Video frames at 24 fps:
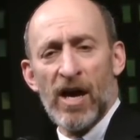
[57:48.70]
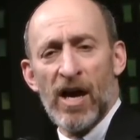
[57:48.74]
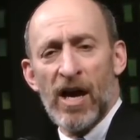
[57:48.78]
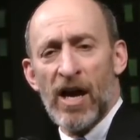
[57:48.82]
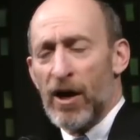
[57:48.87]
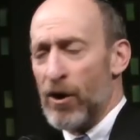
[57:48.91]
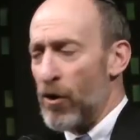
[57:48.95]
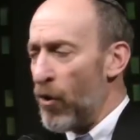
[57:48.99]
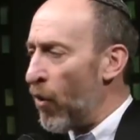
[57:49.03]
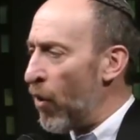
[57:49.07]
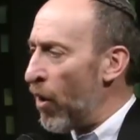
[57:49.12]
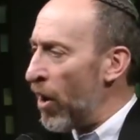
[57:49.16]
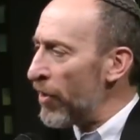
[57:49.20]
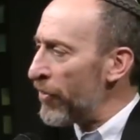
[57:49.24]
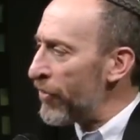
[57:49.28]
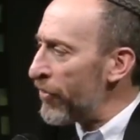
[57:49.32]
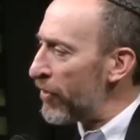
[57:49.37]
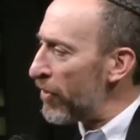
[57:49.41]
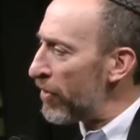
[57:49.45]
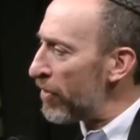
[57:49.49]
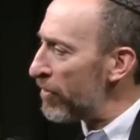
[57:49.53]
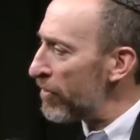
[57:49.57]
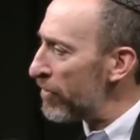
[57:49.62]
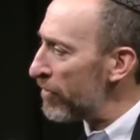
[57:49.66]
an
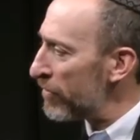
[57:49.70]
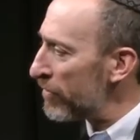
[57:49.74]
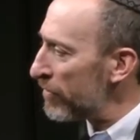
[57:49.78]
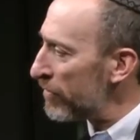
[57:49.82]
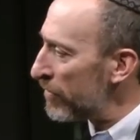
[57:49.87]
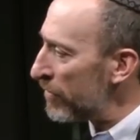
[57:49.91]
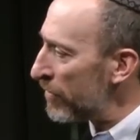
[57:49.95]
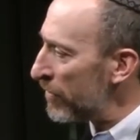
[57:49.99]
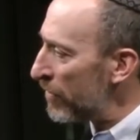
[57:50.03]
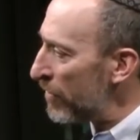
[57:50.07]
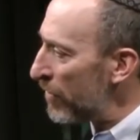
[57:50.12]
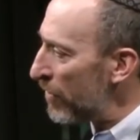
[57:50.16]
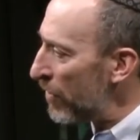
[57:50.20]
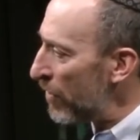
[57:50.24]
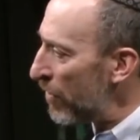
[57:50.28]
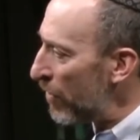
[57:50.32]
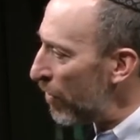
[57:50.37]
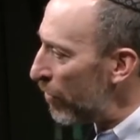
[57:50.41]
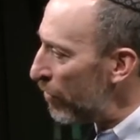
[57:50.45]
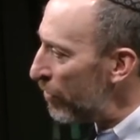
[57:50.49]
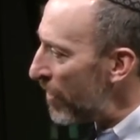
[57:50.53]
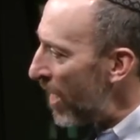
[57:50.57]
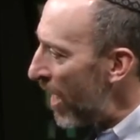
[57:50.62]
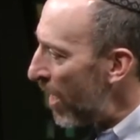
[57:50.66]
author
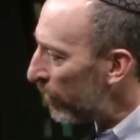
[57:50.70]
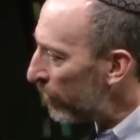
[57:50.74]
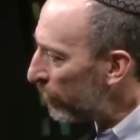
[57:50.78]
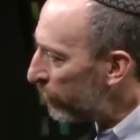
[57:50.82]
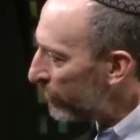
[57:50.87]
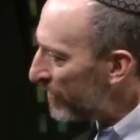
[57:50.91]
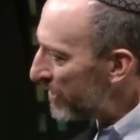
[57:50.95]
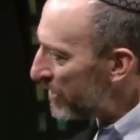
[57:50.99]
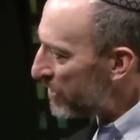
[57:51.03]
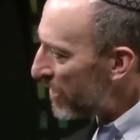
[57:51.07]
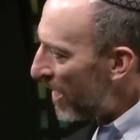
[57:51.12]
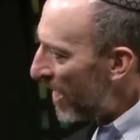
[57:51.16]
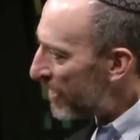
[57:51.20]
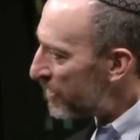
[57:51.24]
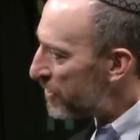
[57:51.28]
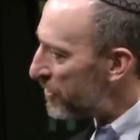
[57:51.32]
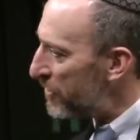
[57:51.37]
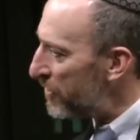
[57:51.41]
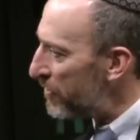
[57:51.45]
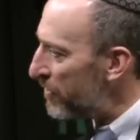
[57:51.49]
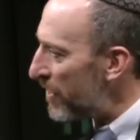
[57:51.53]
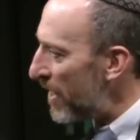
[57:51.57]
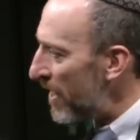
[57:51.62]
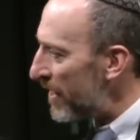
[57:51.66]
who now resides
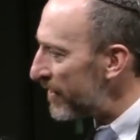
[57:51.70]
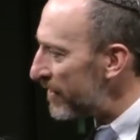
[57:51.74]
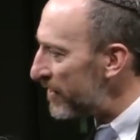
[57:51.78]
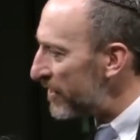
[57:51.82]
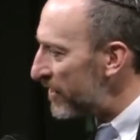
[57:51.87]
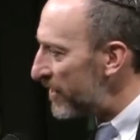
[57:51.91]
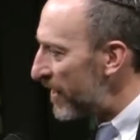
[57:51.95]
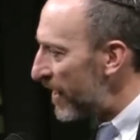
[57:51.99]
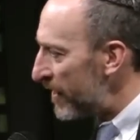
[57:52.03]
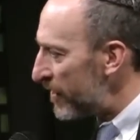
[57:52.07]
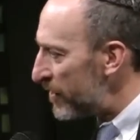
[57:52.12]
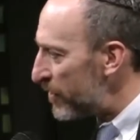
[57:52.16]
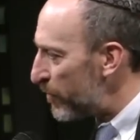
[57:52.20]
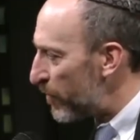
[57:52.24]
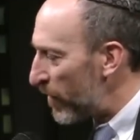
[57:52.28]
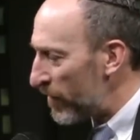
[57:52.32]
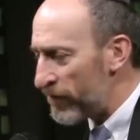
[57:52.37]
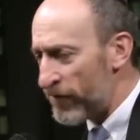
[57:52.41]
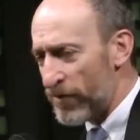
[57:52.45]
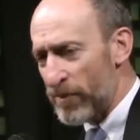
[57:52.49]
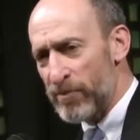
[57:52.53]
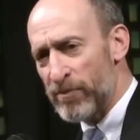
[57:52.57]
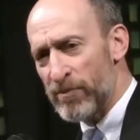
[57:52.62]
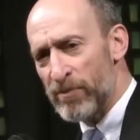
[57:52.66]
in the United States, but
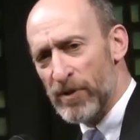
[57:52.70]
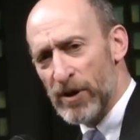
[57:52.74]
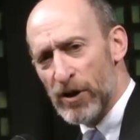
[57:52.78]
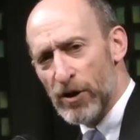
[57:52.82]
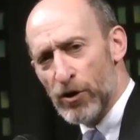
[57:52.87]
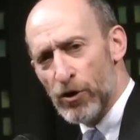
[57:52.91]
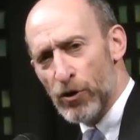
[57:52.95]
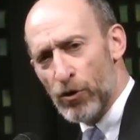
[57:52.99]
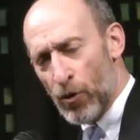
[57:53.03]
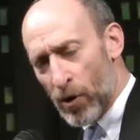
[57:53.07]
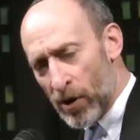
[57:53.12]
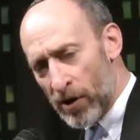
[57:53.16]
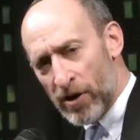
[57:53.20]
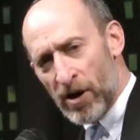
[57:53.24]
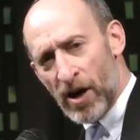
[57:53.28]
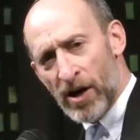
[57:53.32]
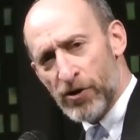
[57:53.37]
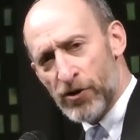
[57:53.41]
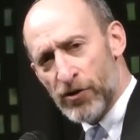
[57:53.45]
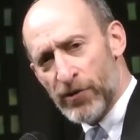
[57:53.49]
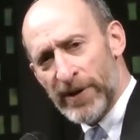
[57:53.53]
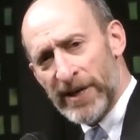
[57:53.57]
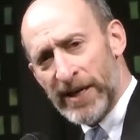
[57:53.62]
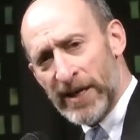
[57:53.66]
from your
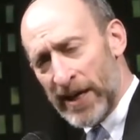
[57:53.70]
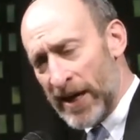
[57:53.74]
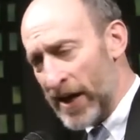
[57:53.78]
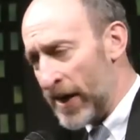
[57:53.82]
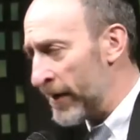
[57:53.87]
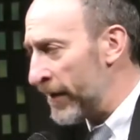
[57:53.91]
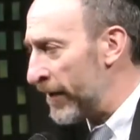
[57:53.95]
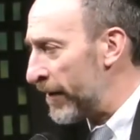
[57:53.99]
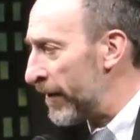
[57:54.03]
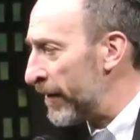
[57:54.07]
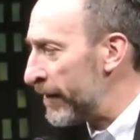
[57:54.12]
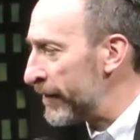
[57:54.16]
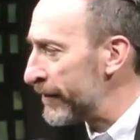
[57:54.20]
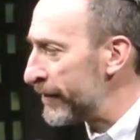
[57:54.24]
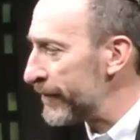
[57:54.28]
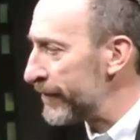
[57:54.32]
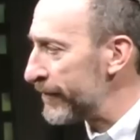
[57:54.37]
country, Canada,